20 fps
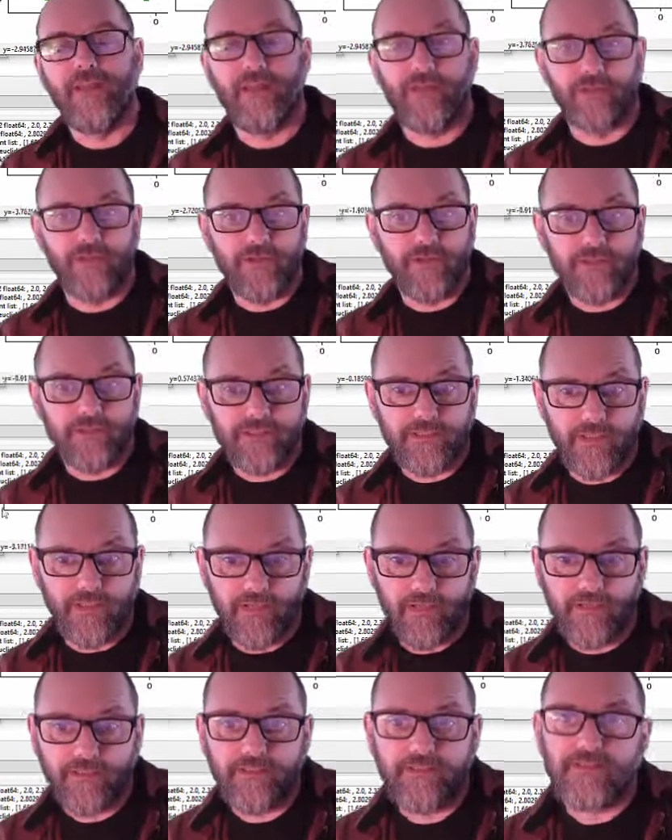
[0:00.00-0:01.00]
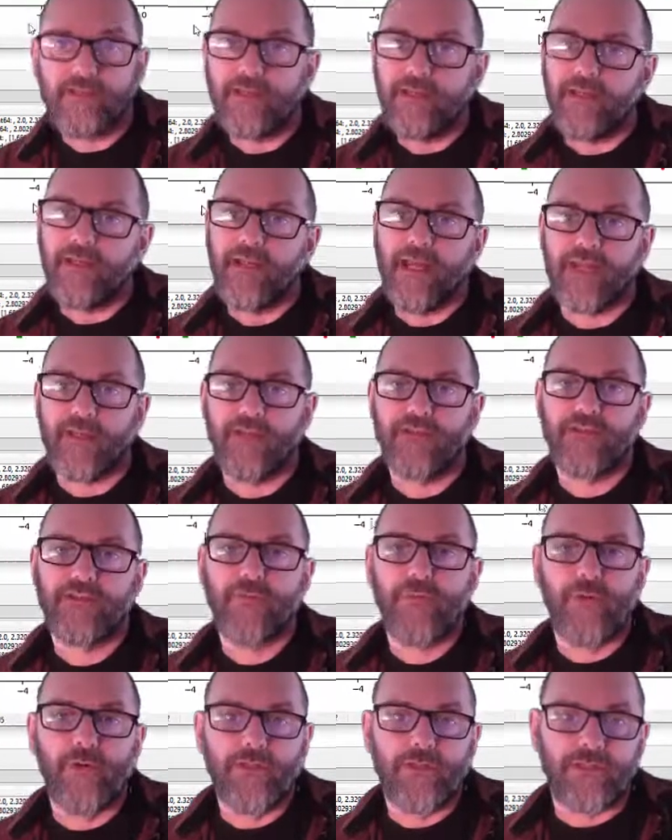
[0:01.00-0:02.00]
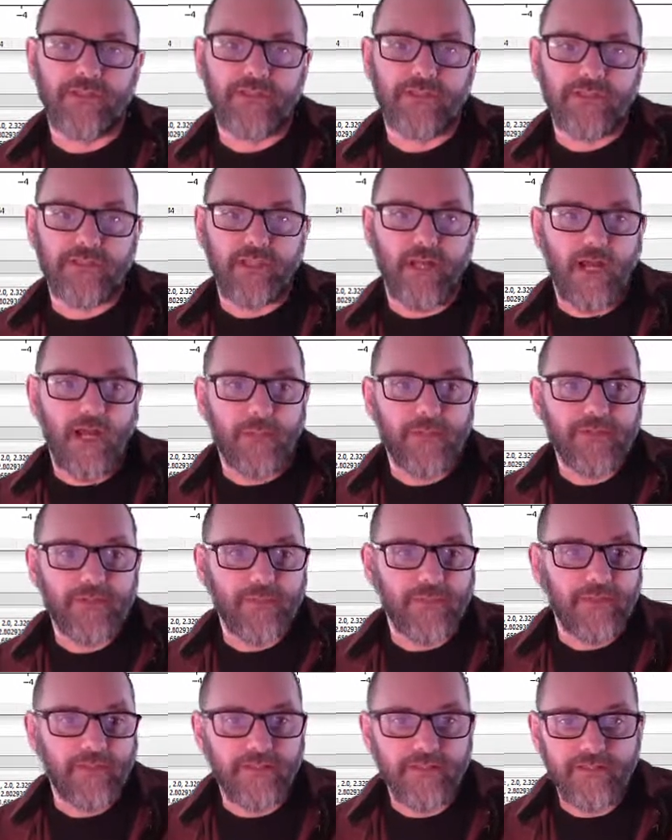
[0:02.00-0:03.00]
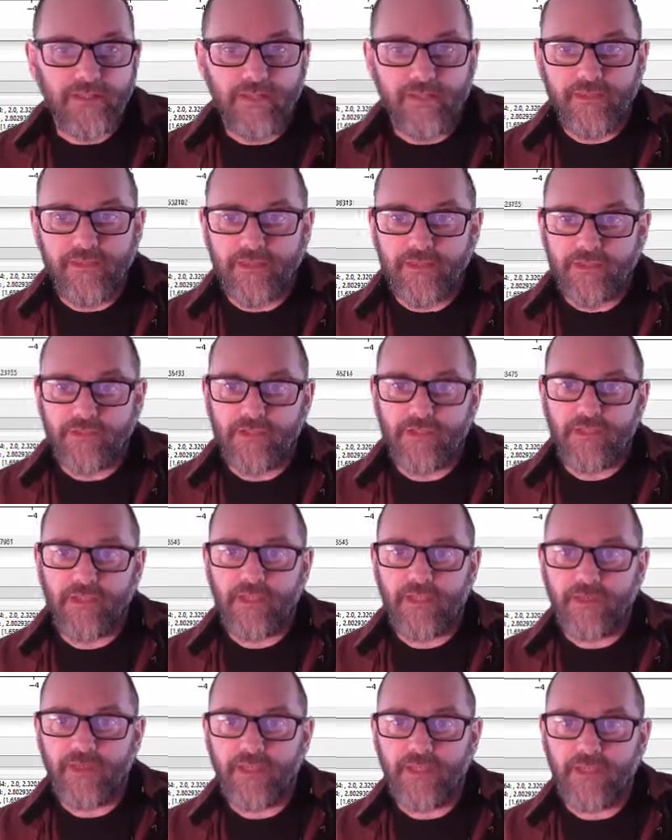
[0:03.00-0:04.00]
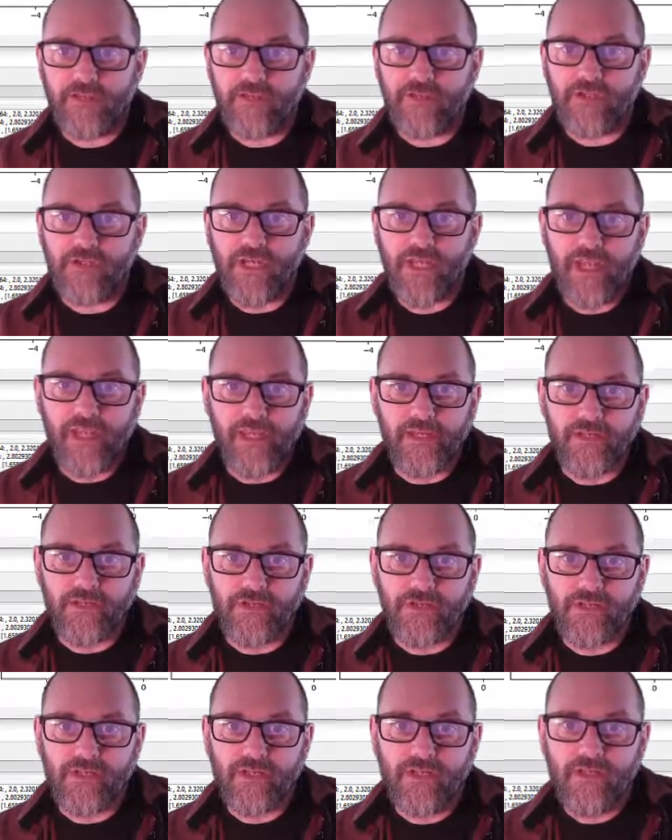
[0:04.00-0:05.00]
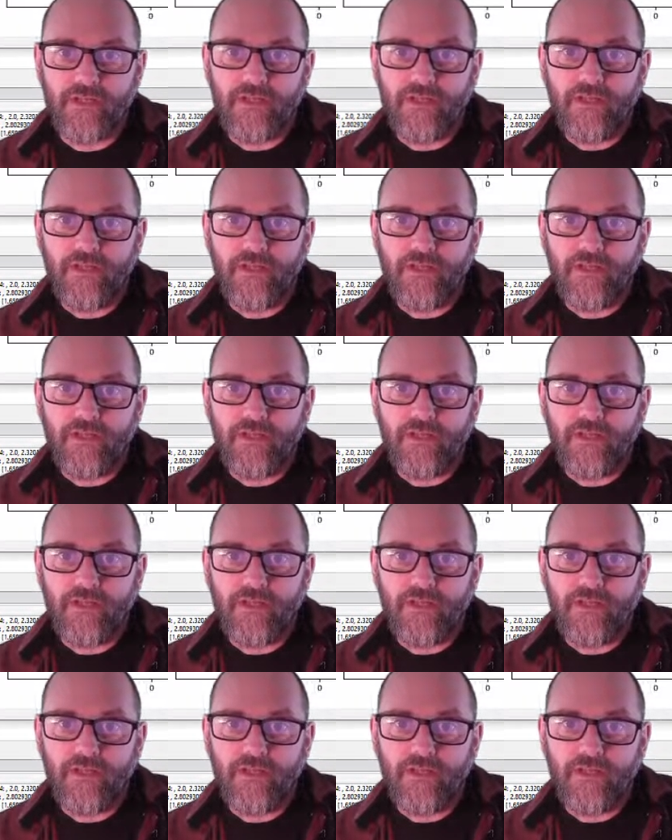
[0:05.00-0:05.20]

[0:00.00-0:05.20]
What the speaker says: And then it reassigns. And at this point it stops because nothing has changed.